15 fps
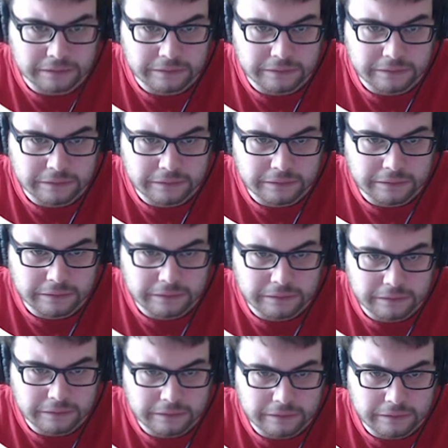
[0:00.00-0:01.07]

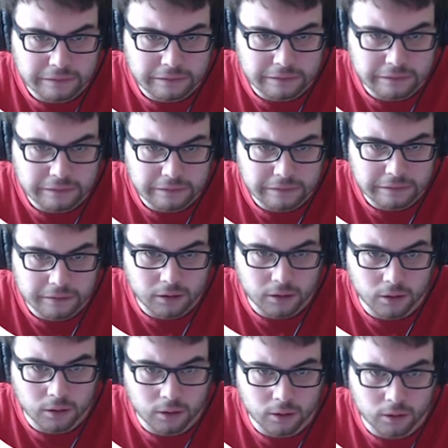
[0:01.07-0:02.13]

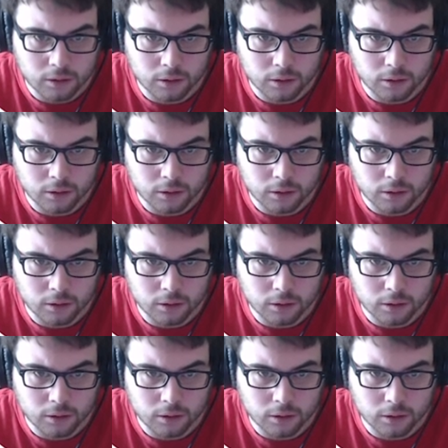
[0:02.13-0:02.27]
Nothing is said.